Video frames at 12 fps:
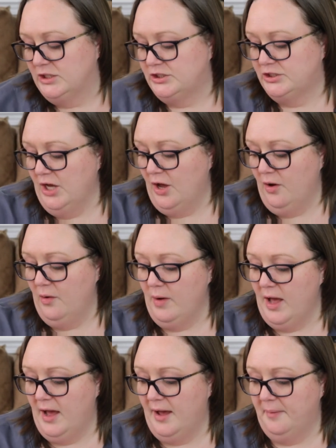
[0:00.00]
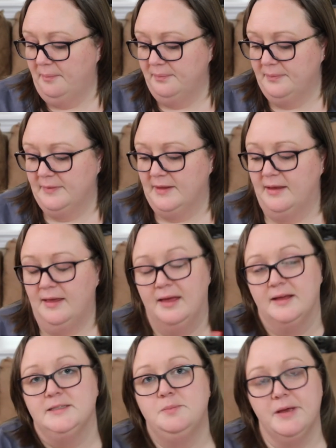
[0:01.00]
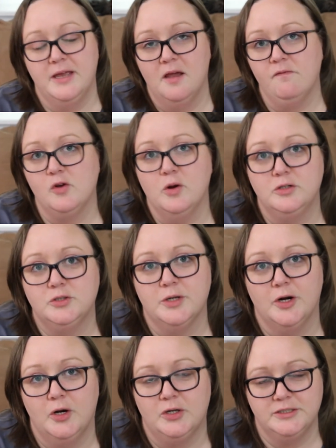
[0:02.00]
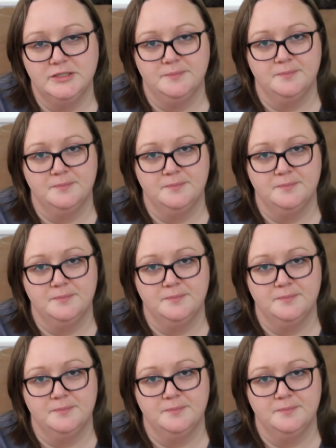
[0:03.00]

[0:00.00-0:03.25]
So, um, speaking of the grocery girls,